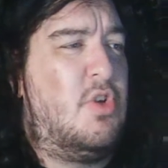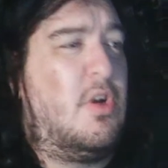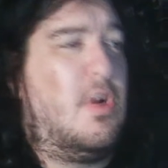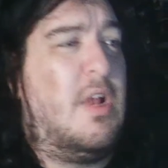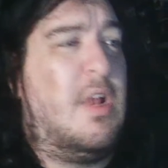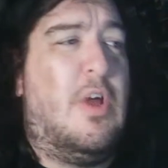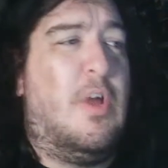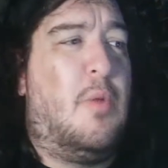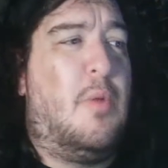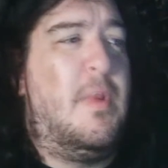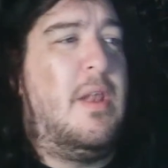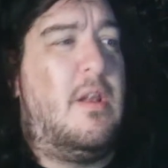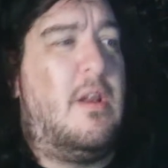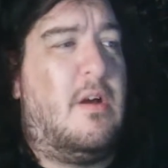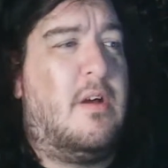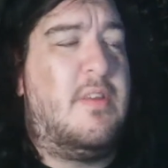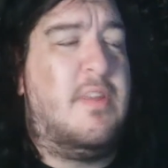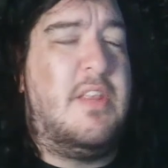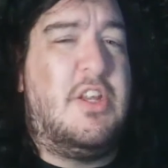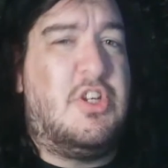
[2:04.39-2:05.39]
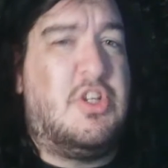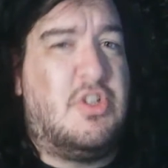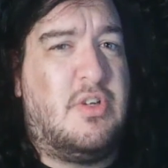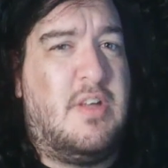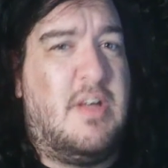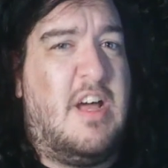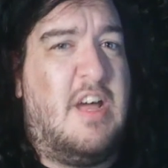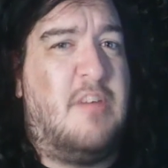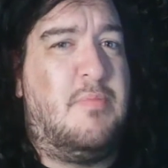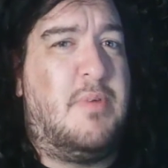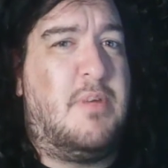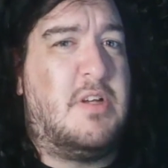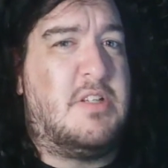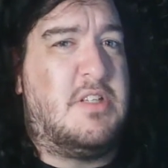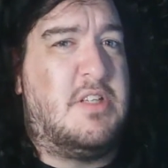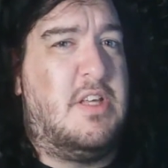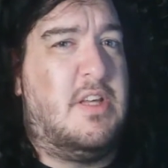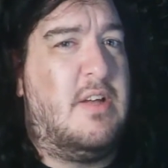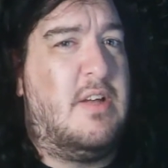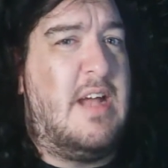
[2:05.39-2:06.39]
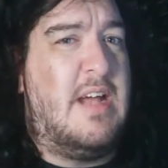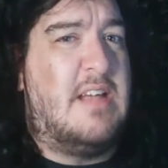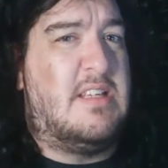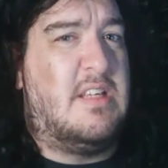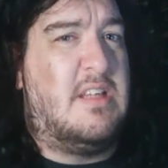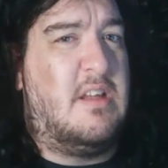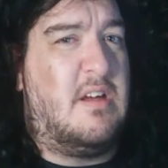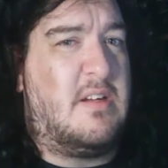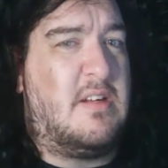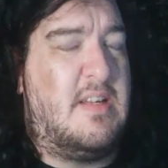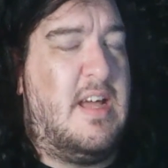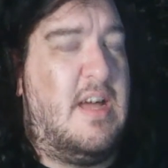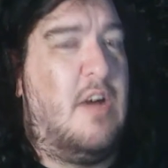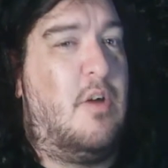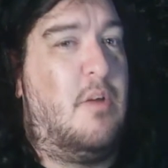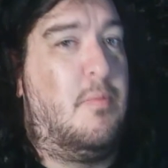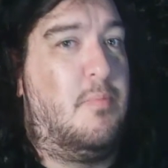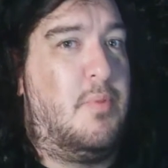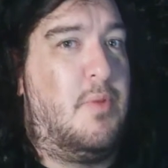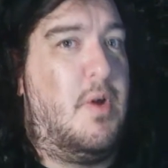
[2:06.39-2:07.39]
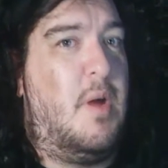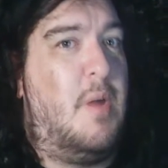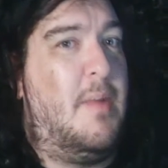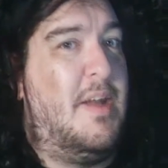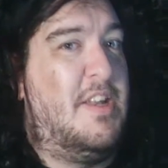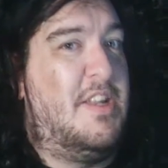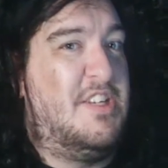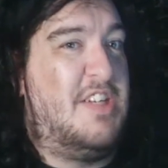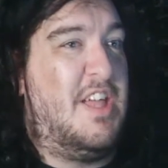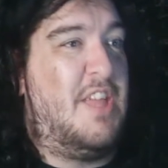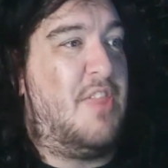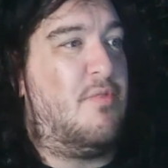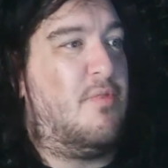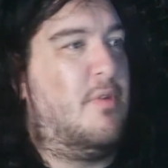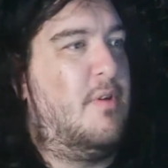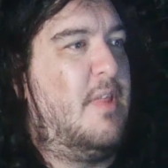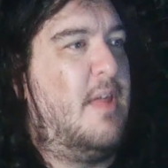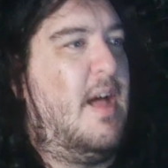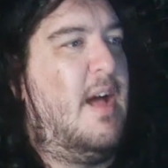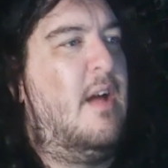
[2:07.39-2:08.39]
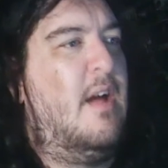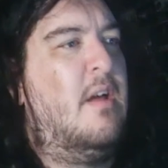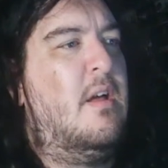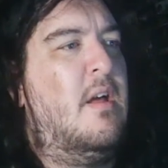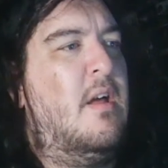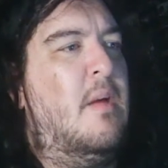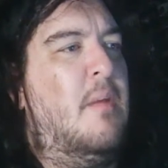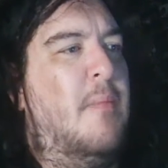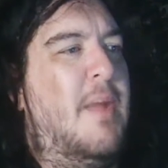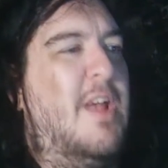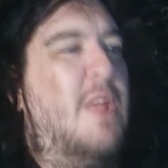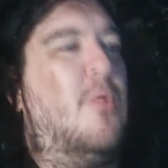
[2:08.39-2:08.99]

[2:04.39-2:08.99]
Took a little bit longer than it should have because the UK is in lockdown, but I managed to get through that.